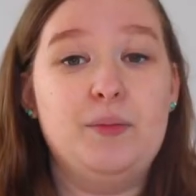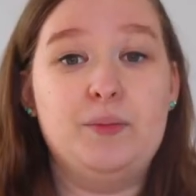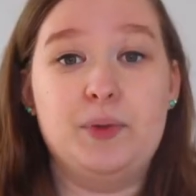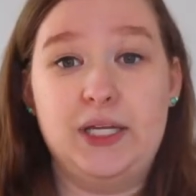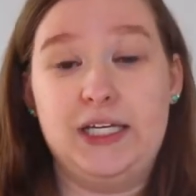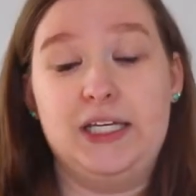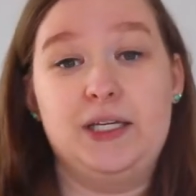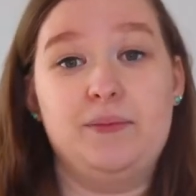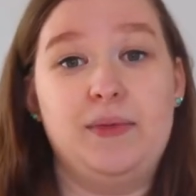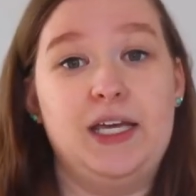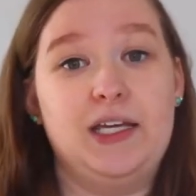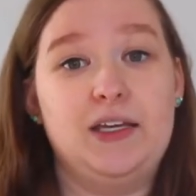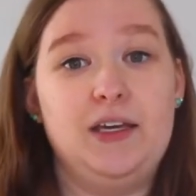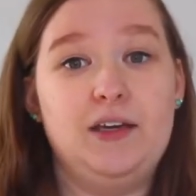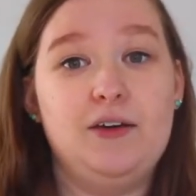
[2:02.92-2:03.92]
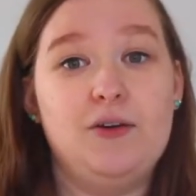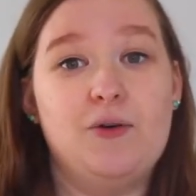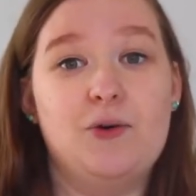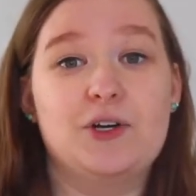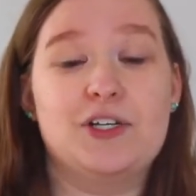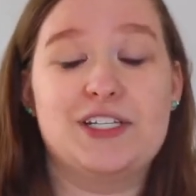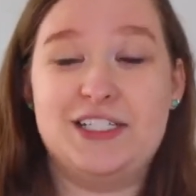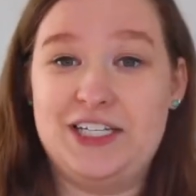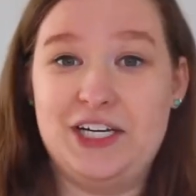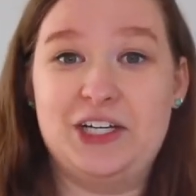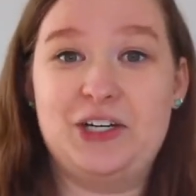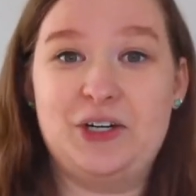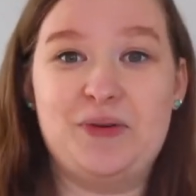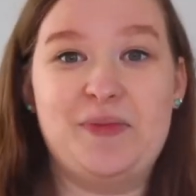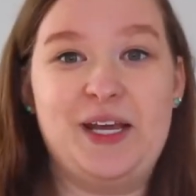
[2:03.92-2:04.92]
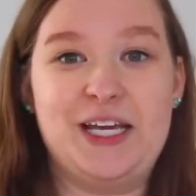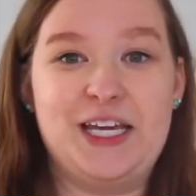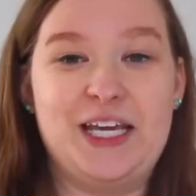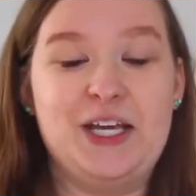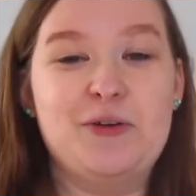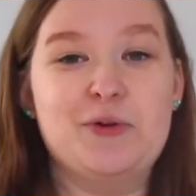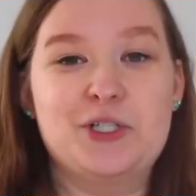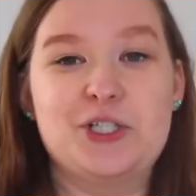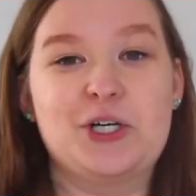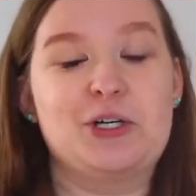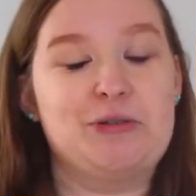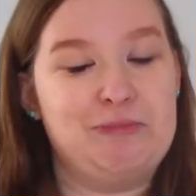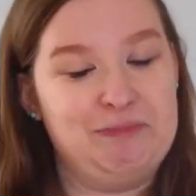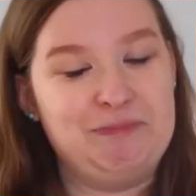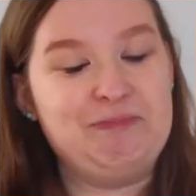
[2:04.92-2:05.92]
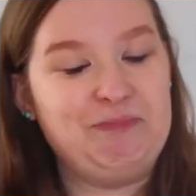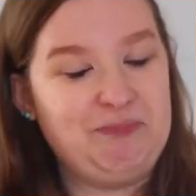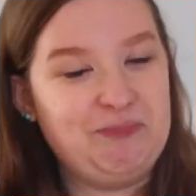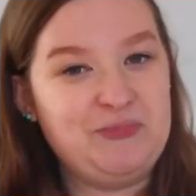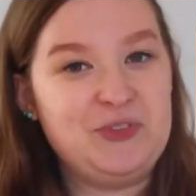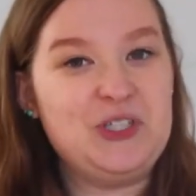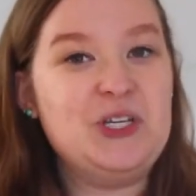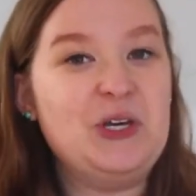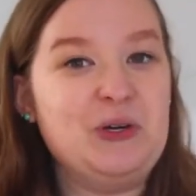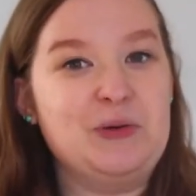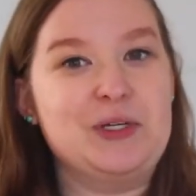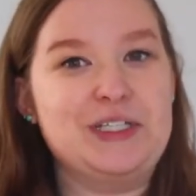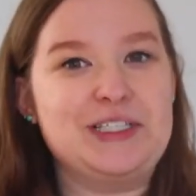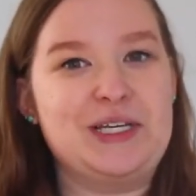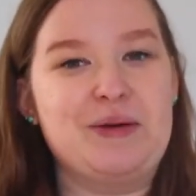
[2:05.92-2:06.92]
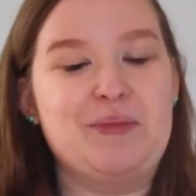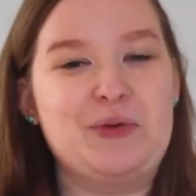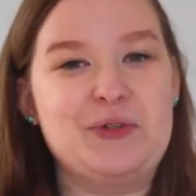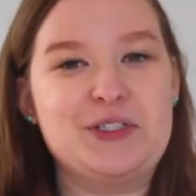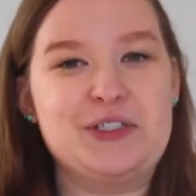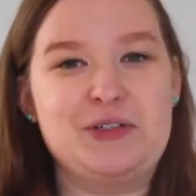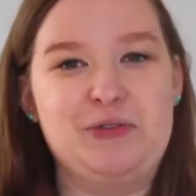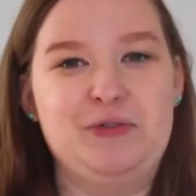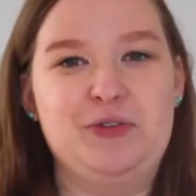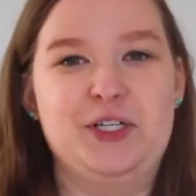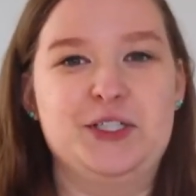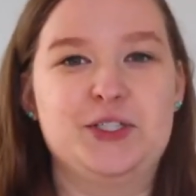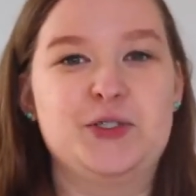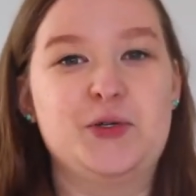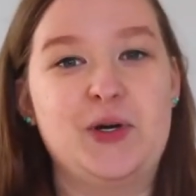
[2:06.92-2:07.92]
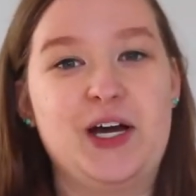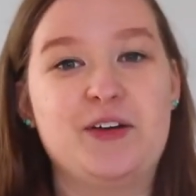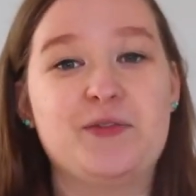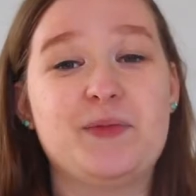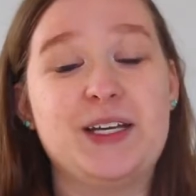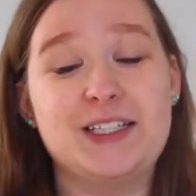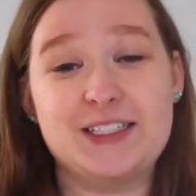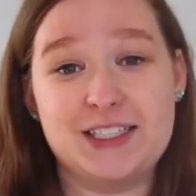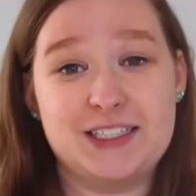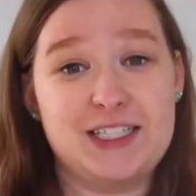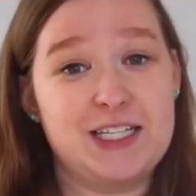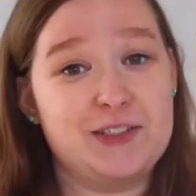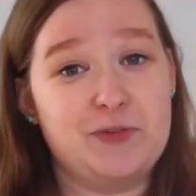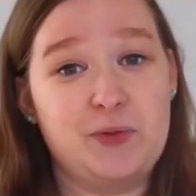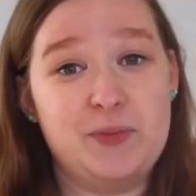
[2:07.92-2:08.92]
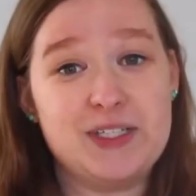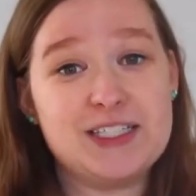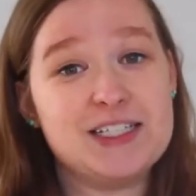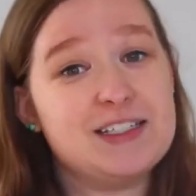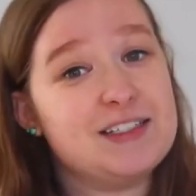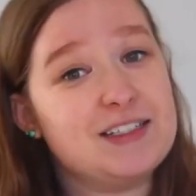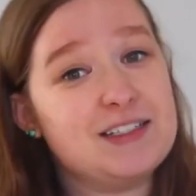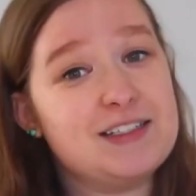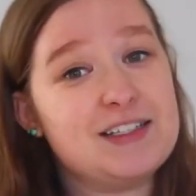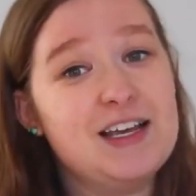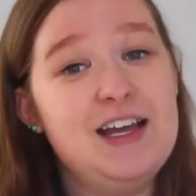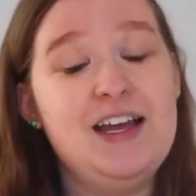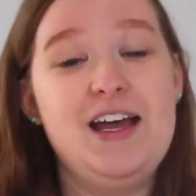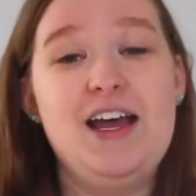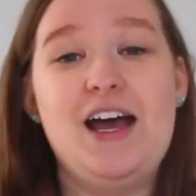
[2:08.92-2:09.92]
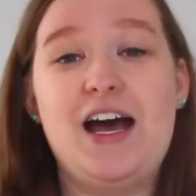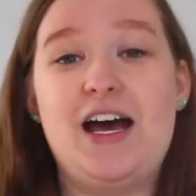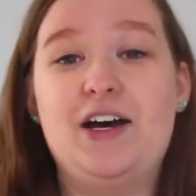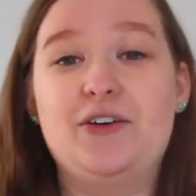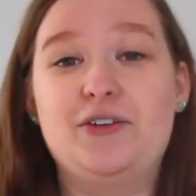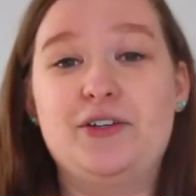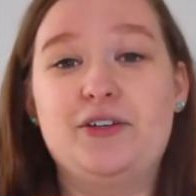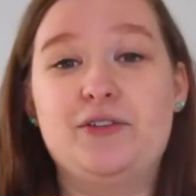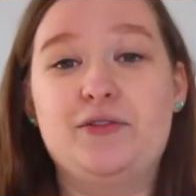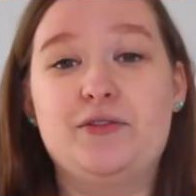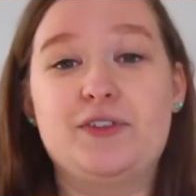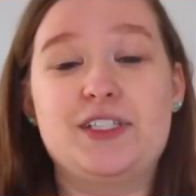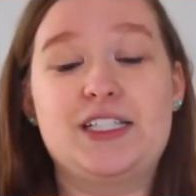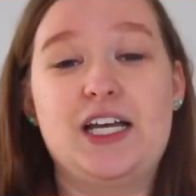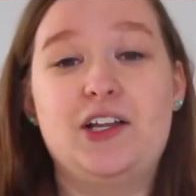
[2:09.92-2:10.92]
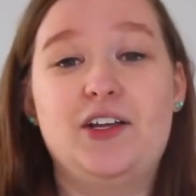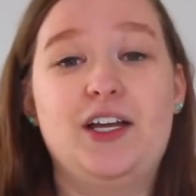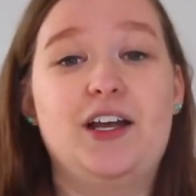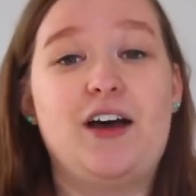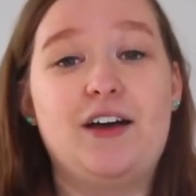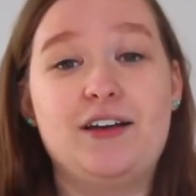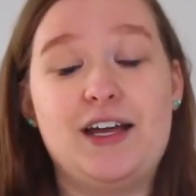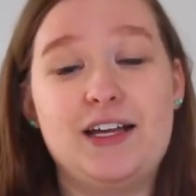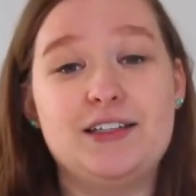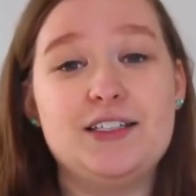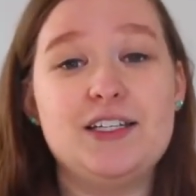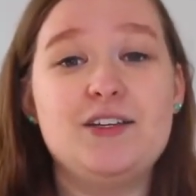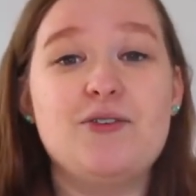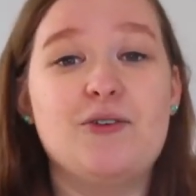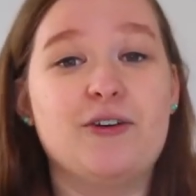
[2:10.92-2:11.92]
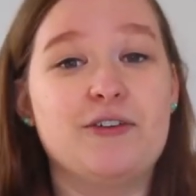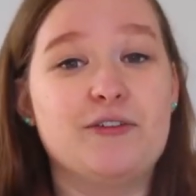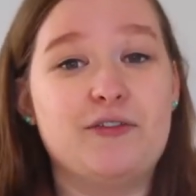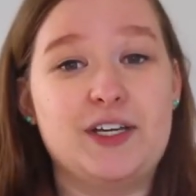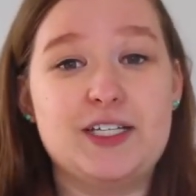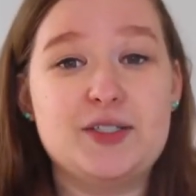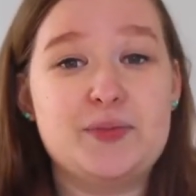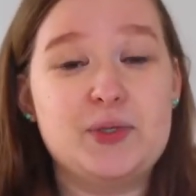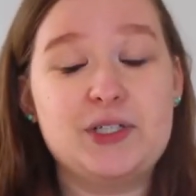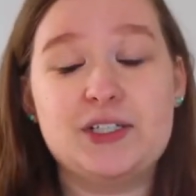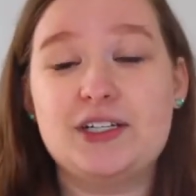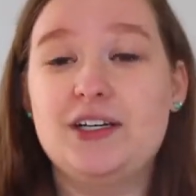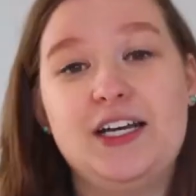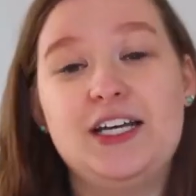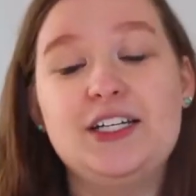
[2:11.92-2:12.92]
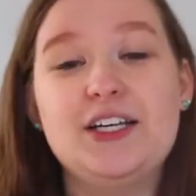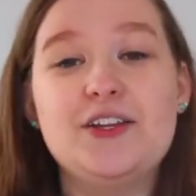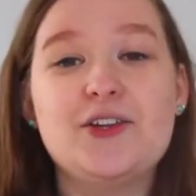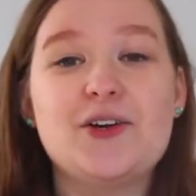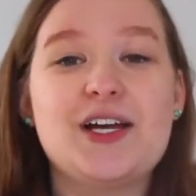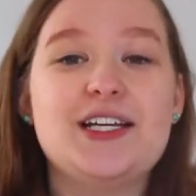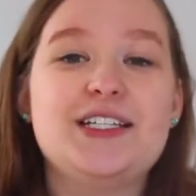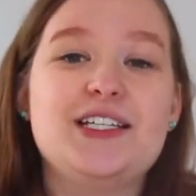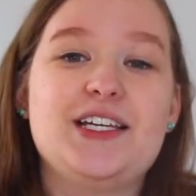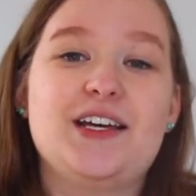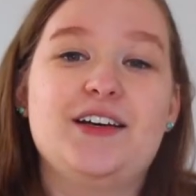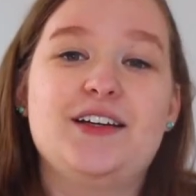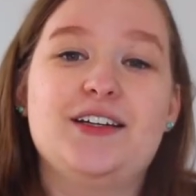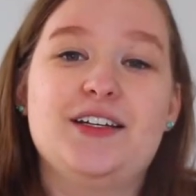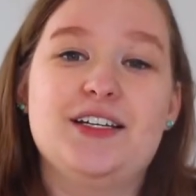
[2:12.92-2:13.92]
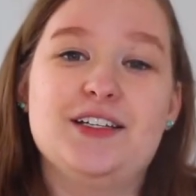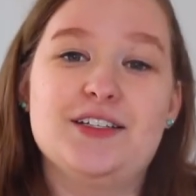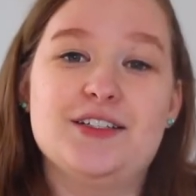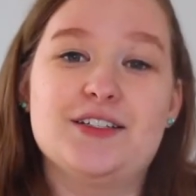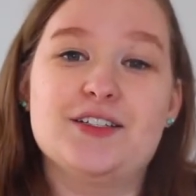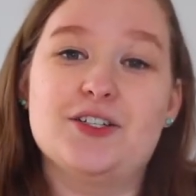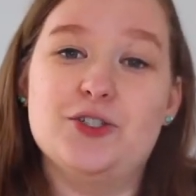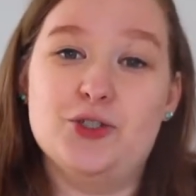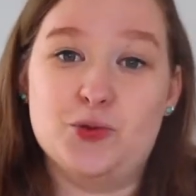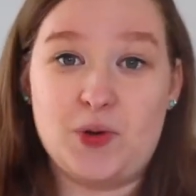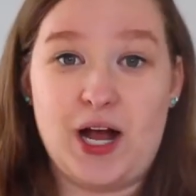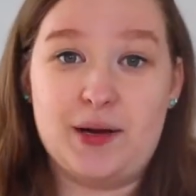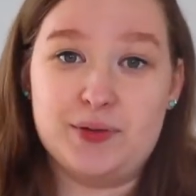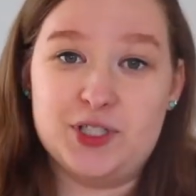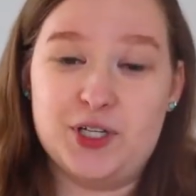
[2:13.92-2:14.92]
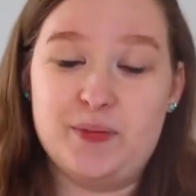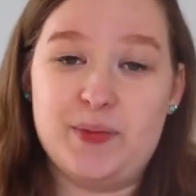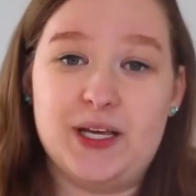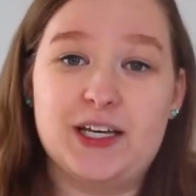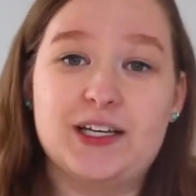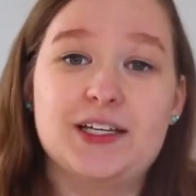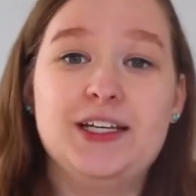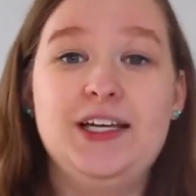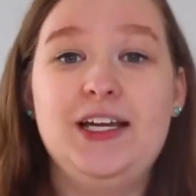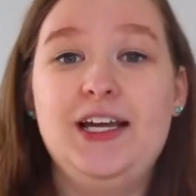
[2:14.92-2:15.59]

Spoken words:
blanket making or sticker making, which are two examples of friends who have made successful businesses out of selling on Etsy or Facebook. Another idea is drop shipping.